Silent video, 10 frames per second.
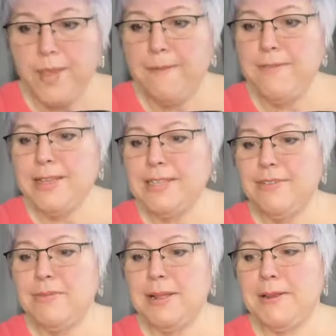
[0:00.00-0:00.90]
Affected
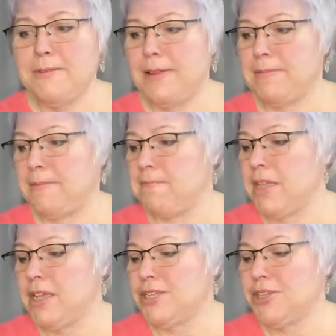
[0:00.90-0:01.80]
everybody in our family.
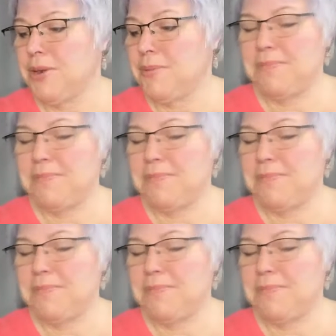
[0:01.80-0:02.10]
So,